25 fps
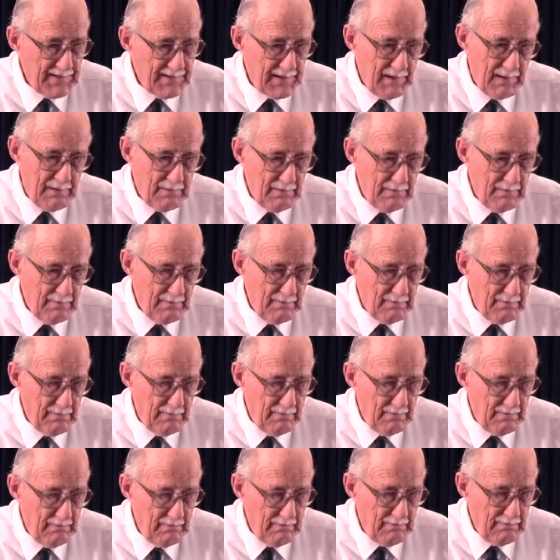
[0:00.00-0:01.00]
And
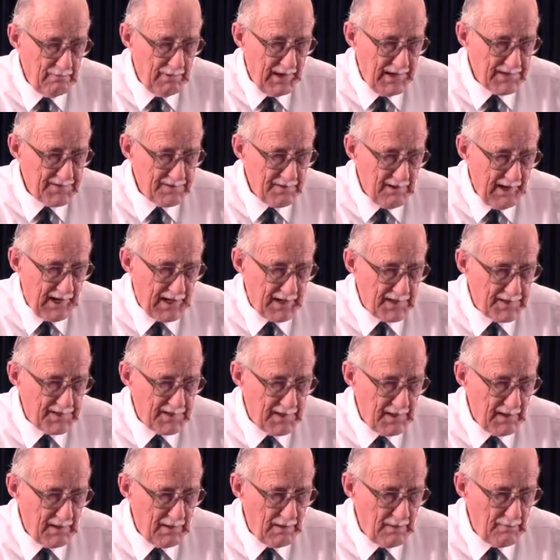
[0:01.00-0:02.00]
so Pastor
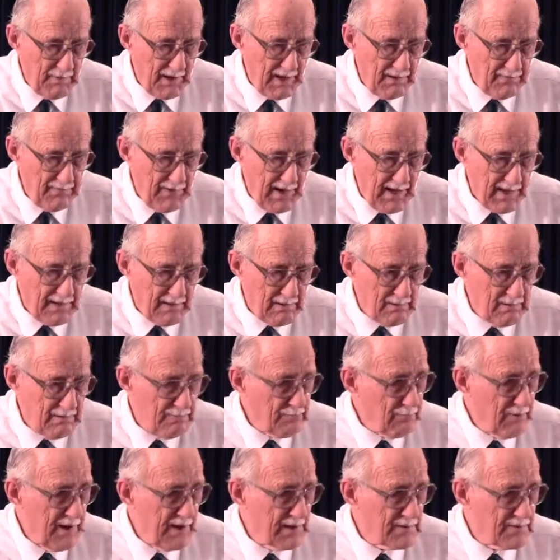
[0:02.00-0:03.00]
Anderson and my
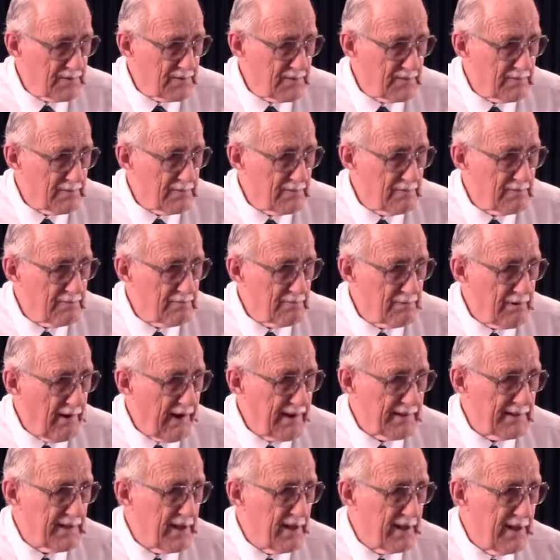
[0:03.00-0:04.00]
father were friends
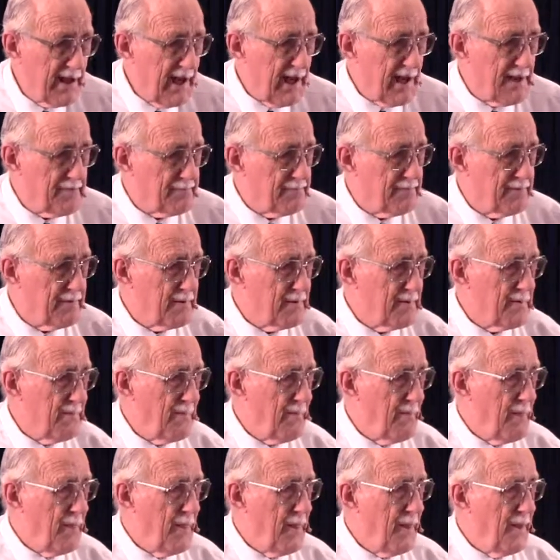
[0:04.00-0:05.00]
throughout their life.